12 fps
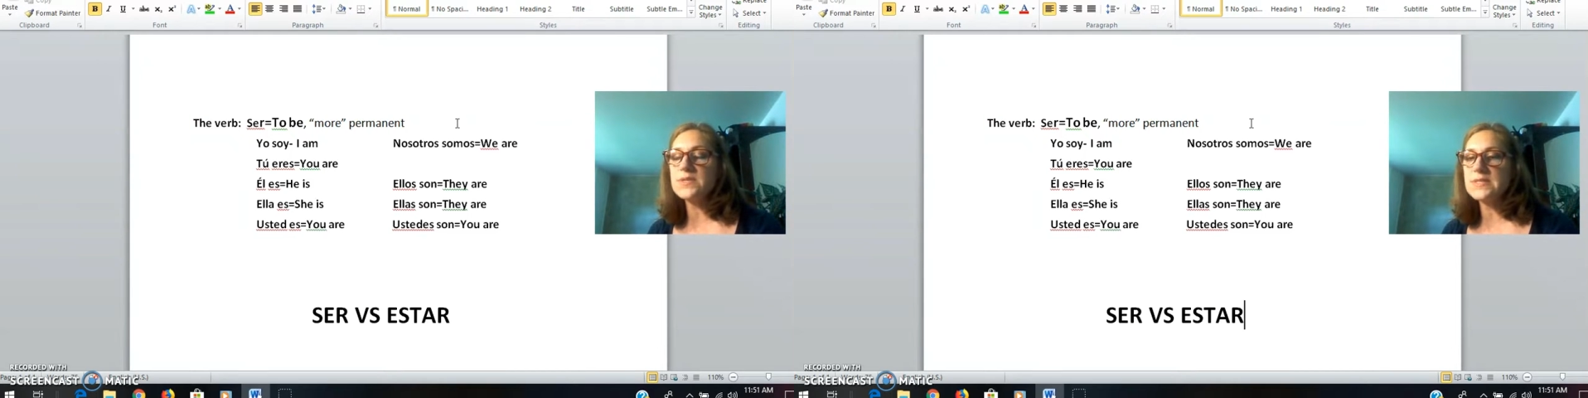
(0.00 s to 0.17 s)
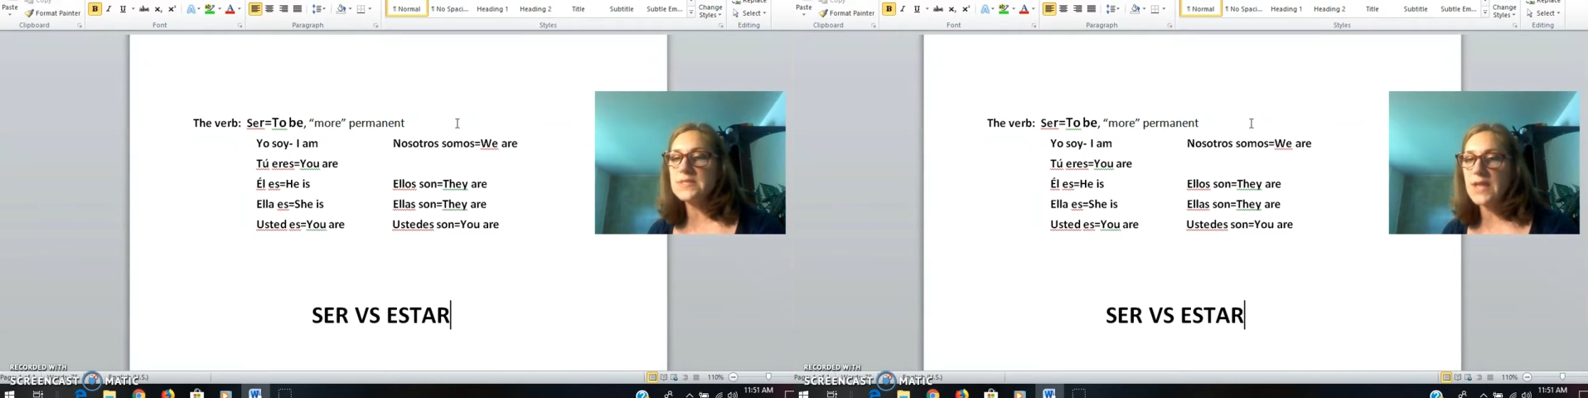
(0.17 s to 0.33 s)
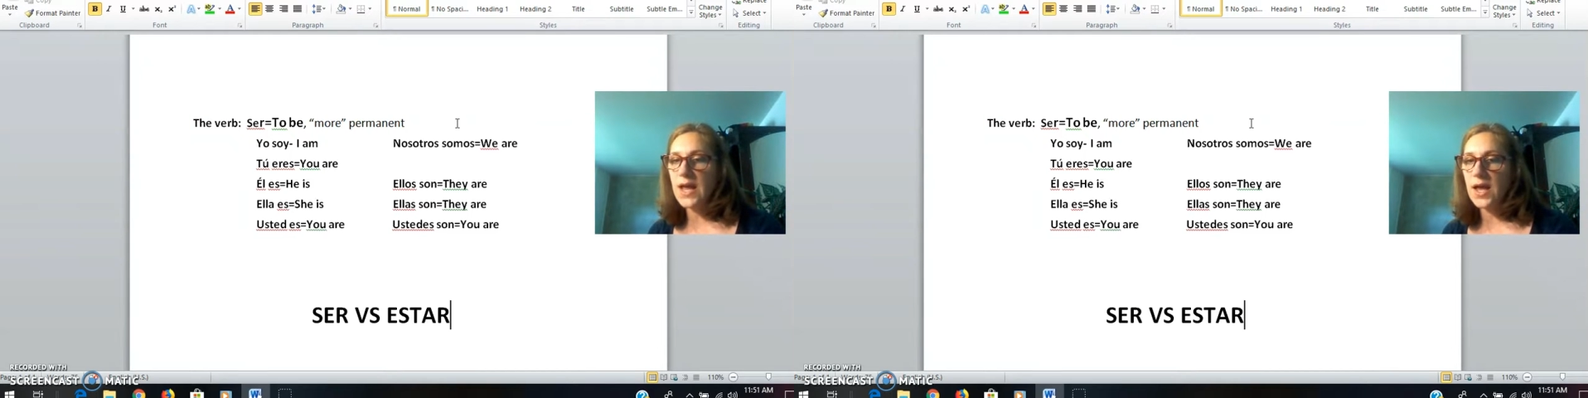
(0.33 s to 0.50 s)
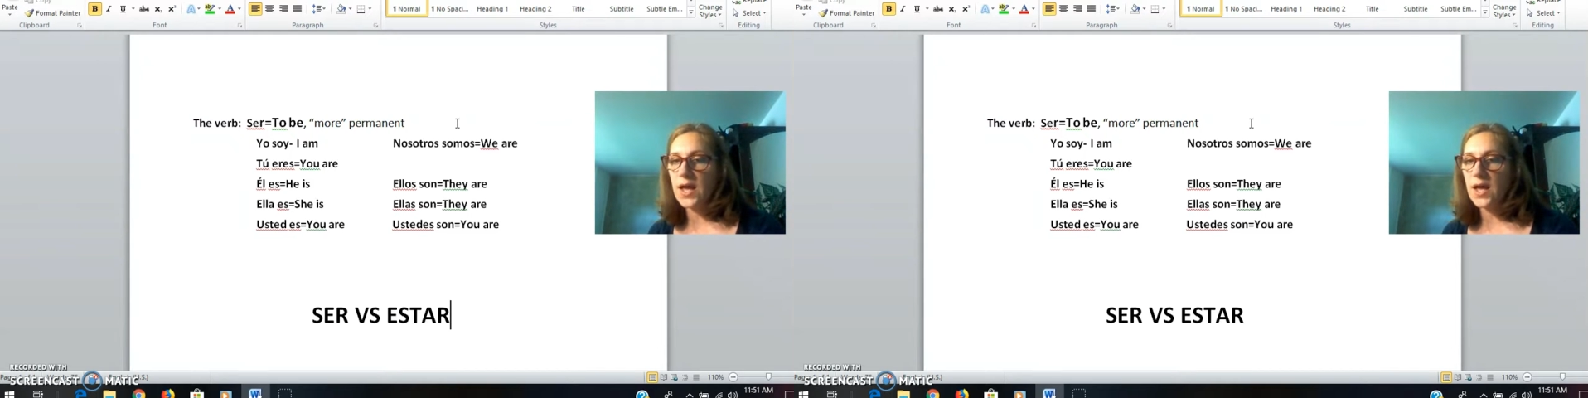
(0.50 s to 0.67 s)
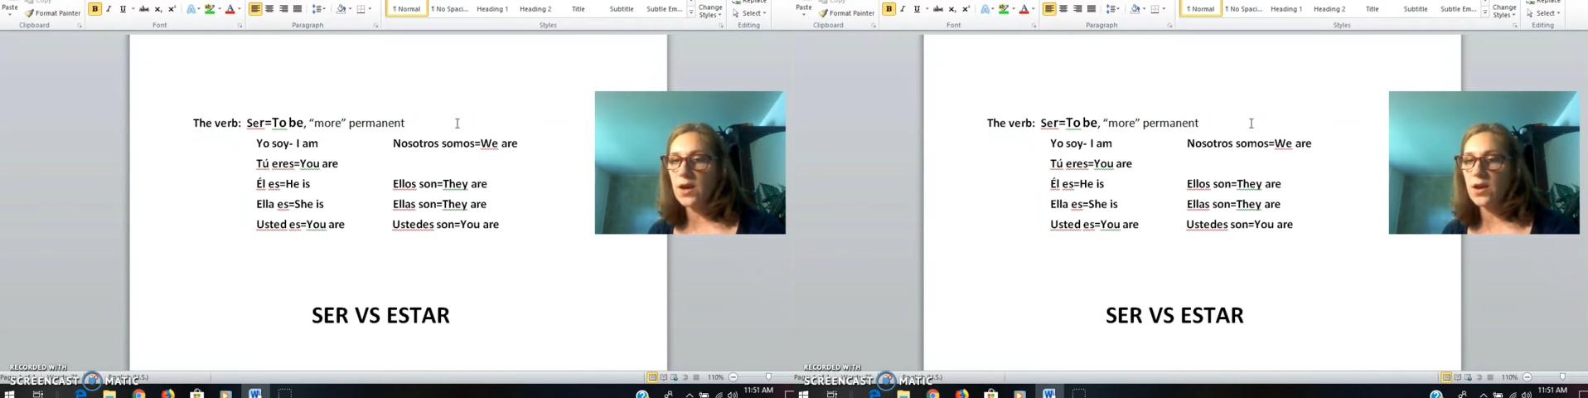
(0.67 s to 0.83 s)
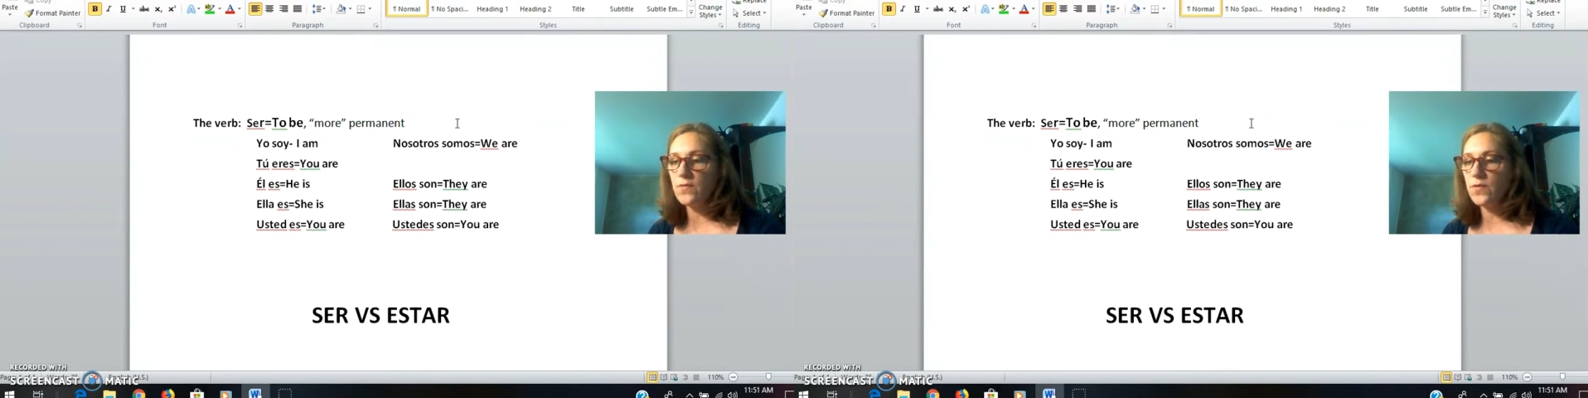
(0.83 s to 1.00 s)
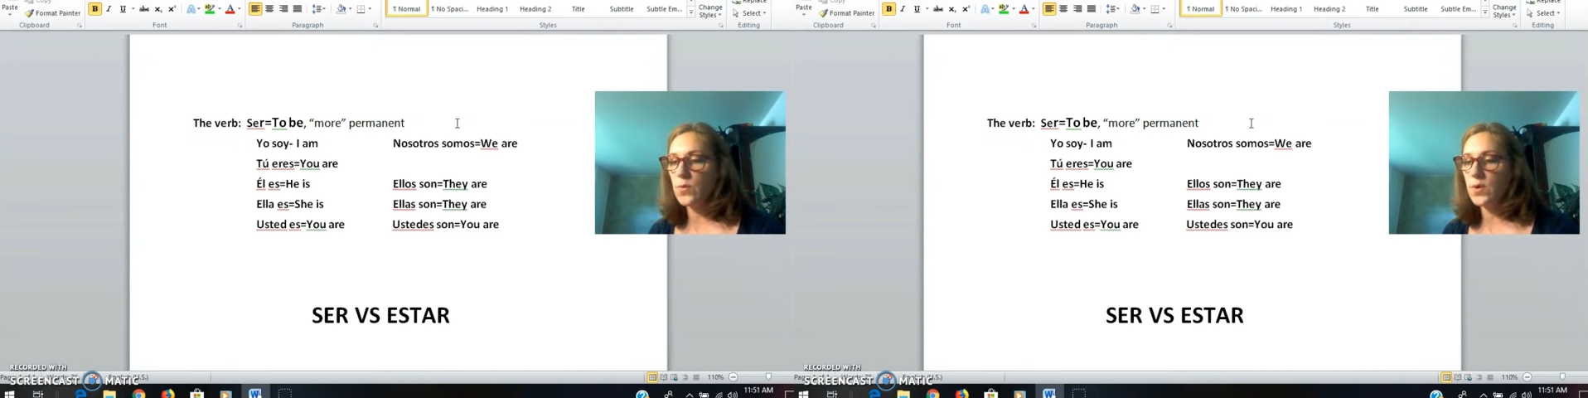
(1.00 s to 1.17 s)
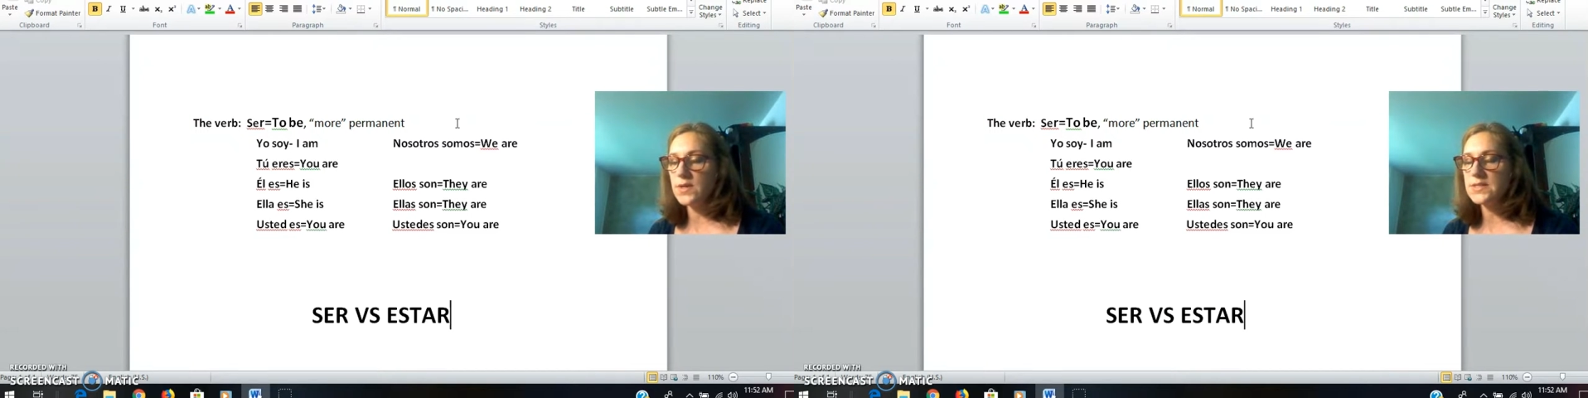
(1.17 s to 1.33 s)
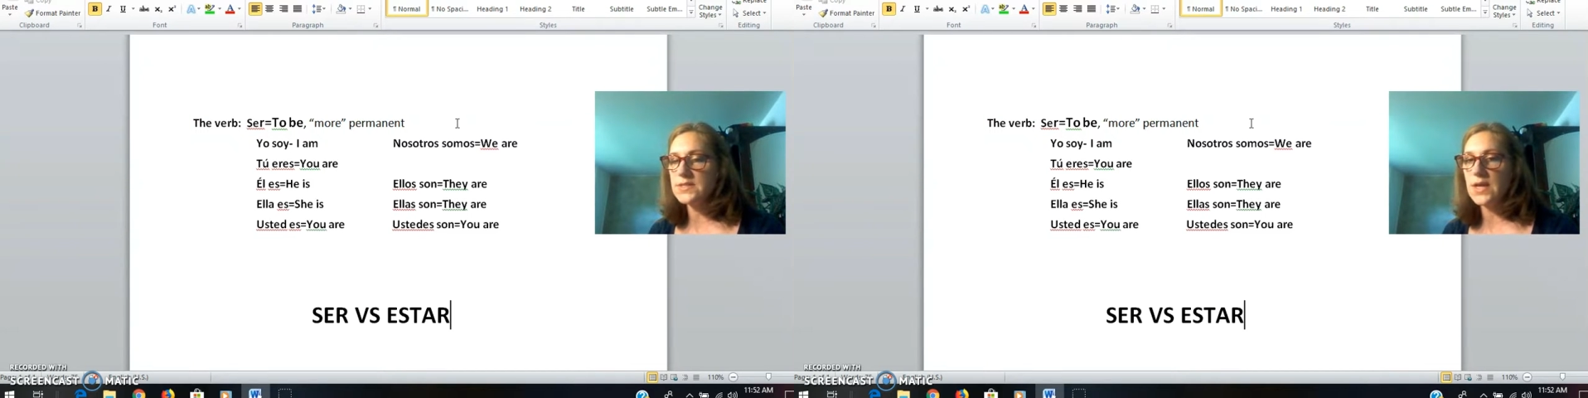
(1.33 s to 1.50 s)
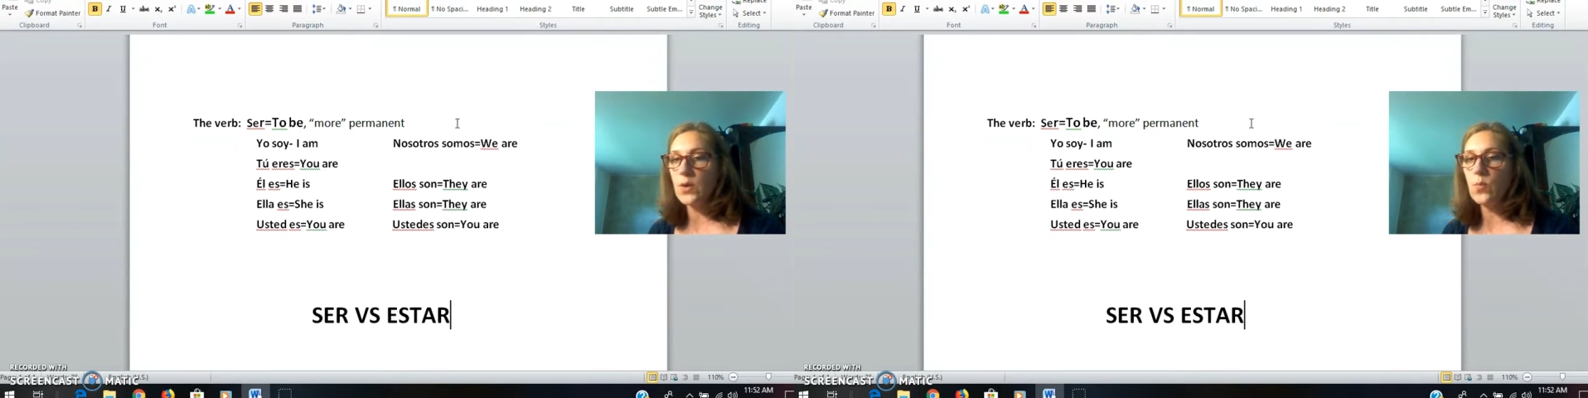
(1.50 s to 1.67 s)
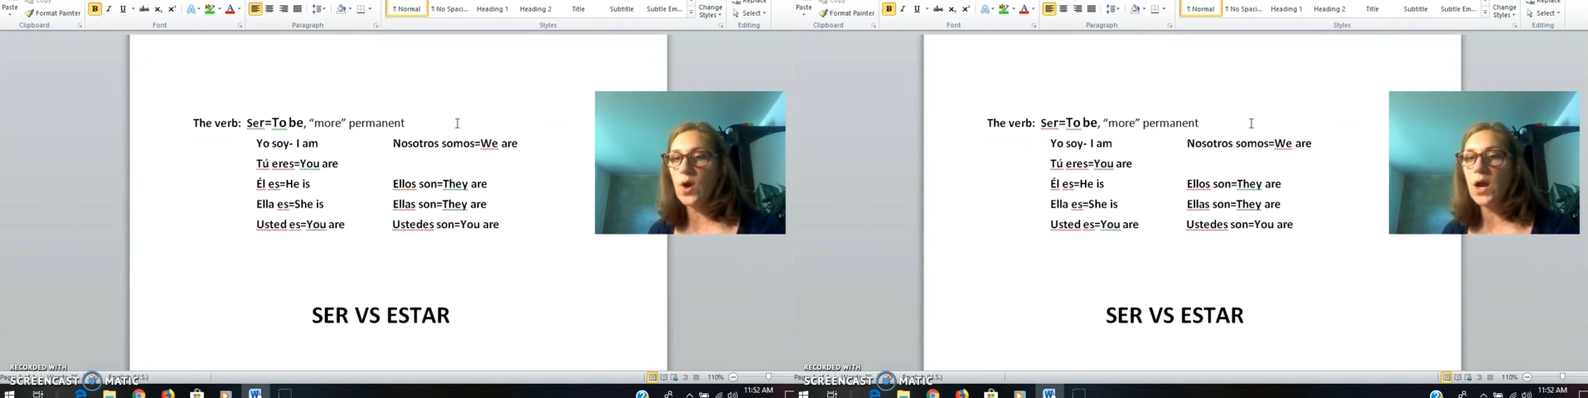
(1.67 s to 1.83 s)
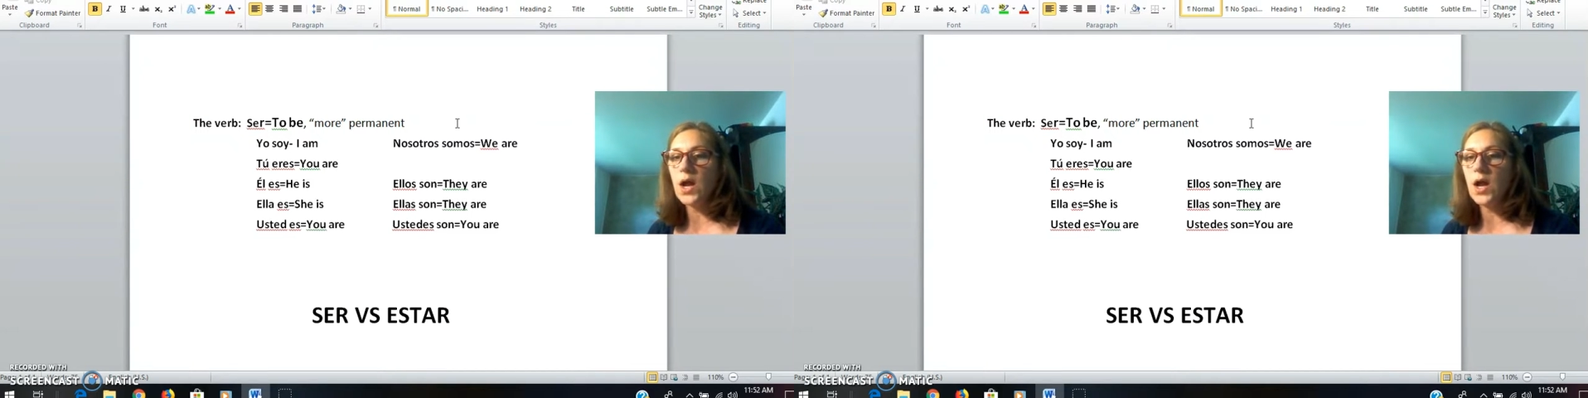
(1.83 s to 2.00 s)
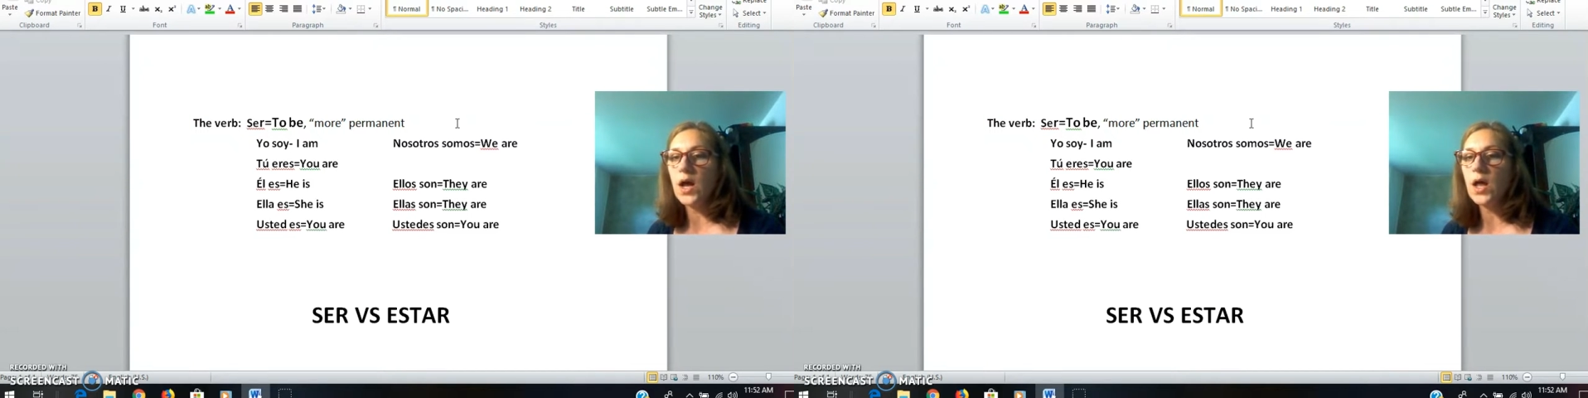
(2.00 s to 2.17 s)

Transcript: ser if you wanted to say what